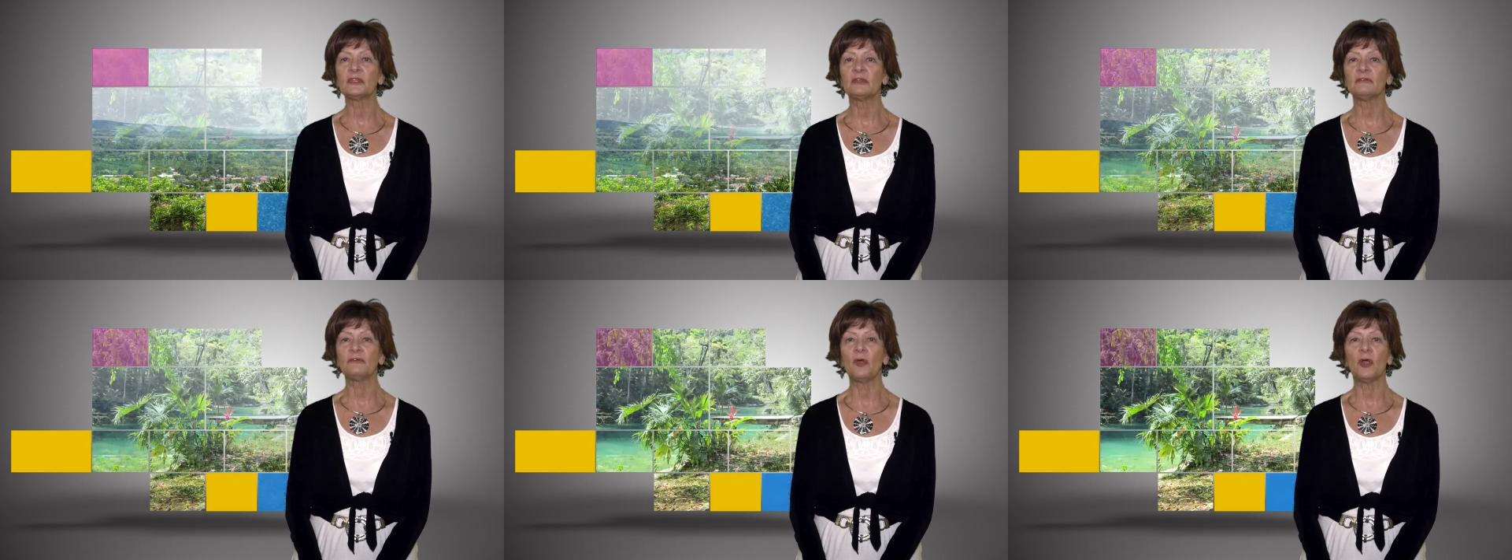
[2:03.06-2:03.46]

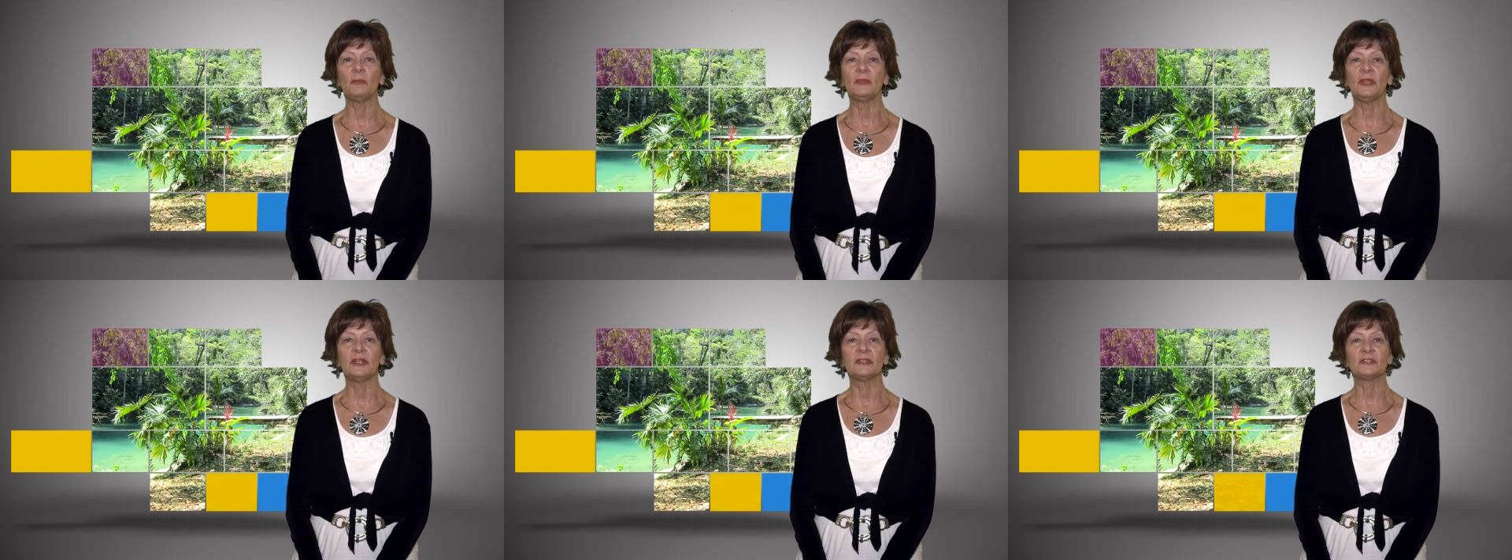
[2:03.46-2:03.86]
and
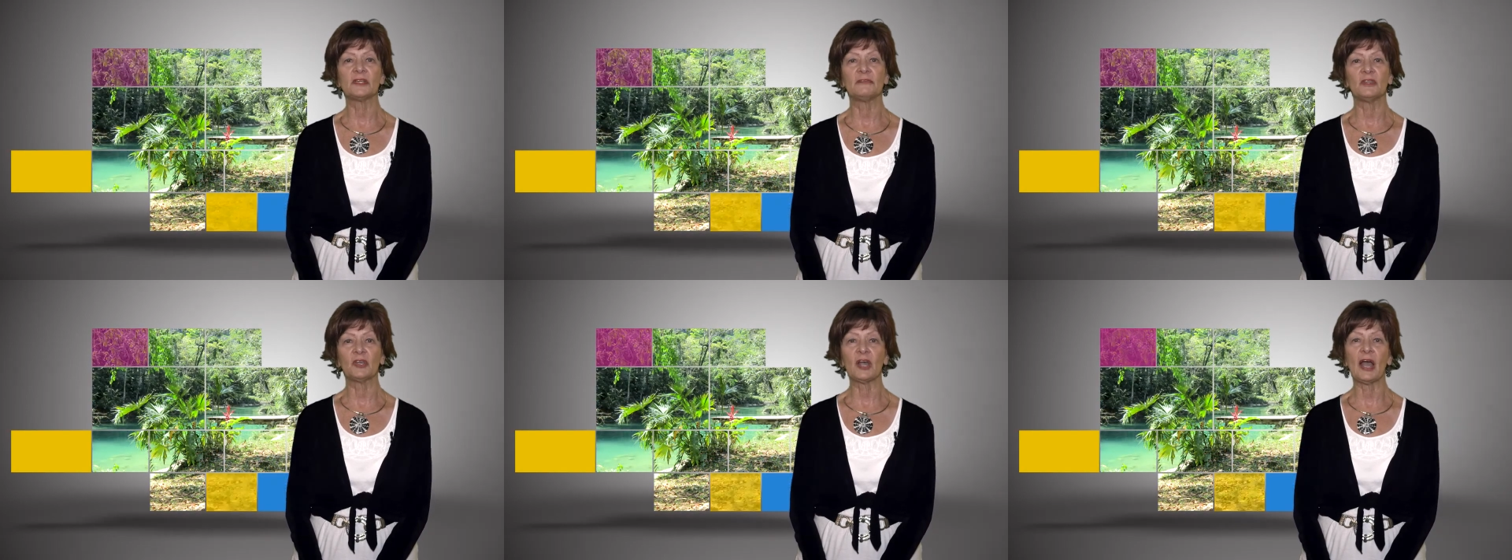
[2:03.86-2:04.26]
farmlands
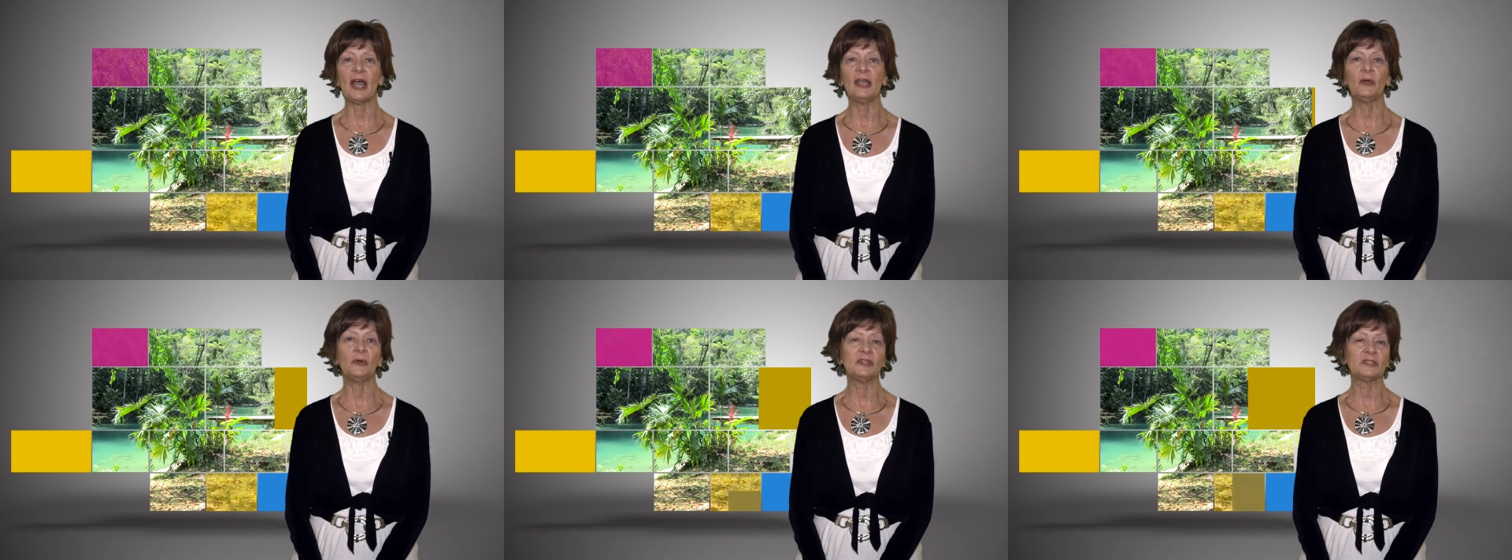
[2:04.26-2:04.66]
of the
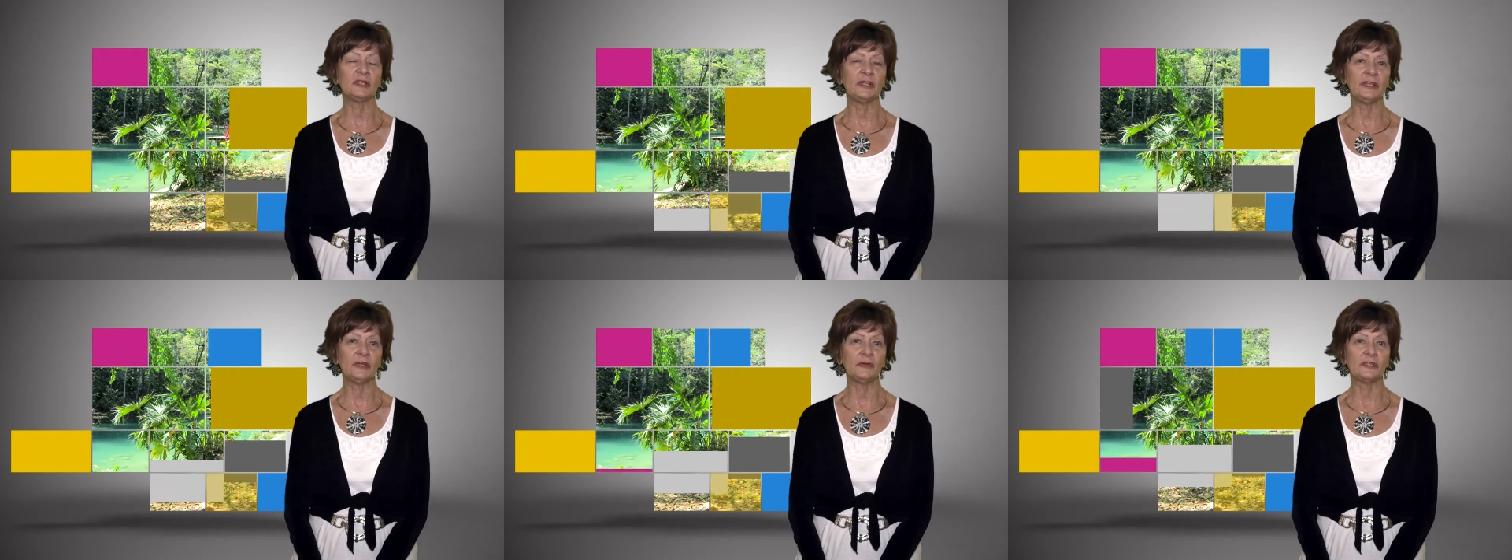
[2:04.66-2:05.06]
Cayo and
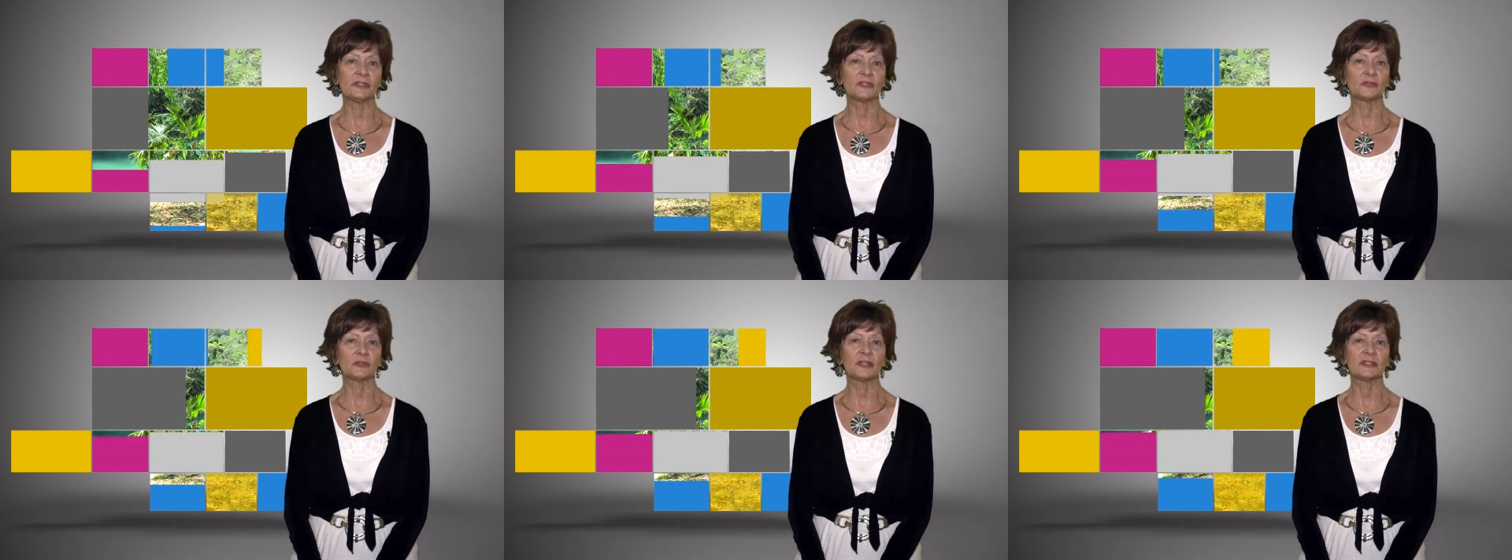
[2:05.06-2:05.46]
Toledo
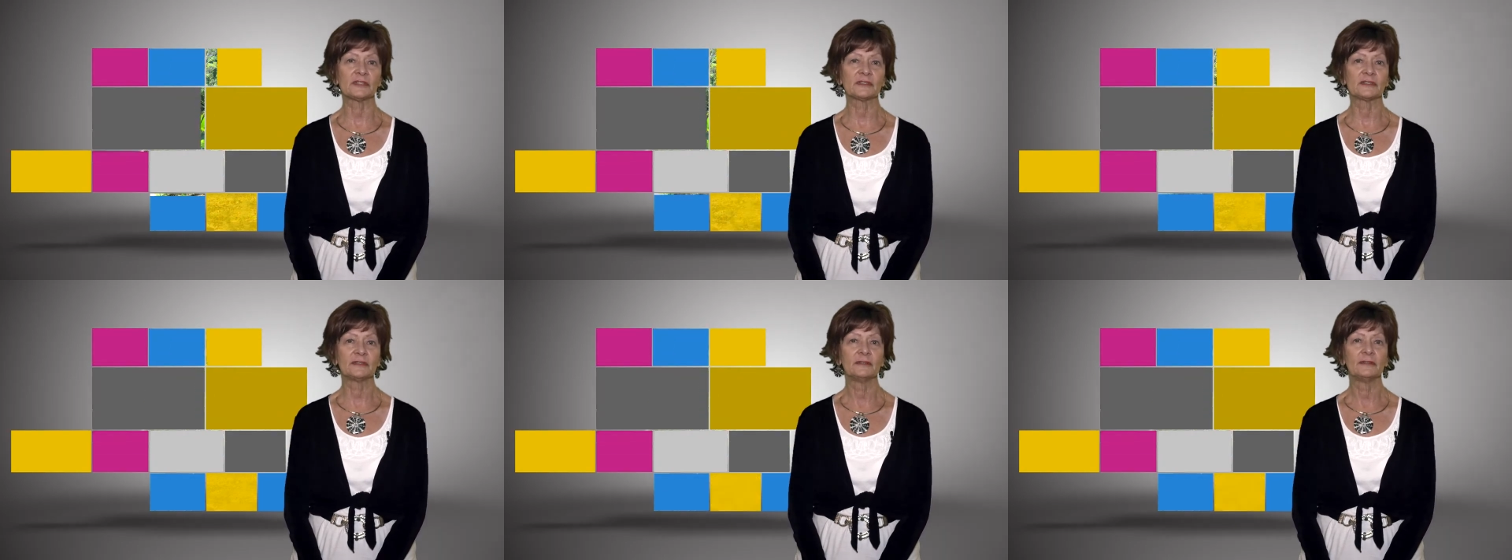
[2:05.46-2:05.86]
districts.